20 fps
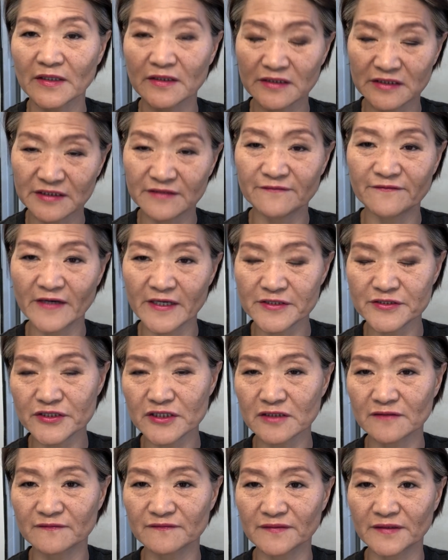
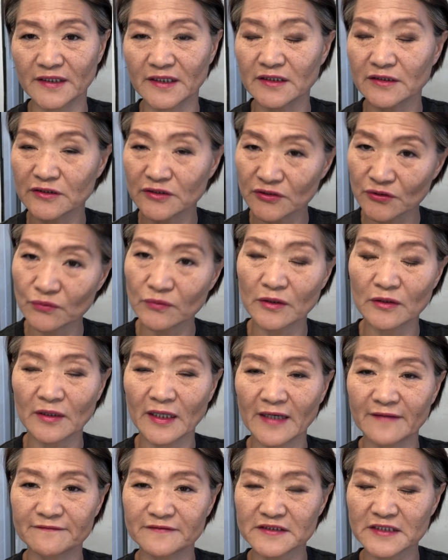Eventually, you will
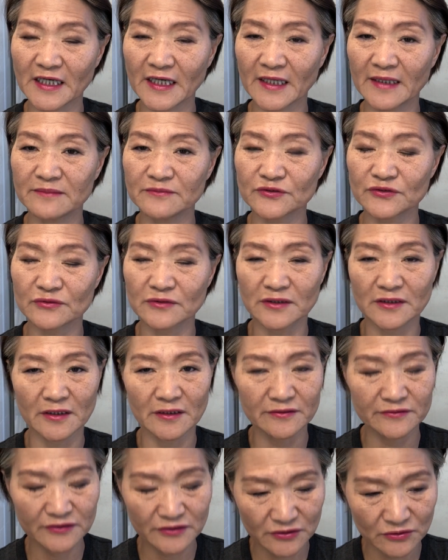have time to learn.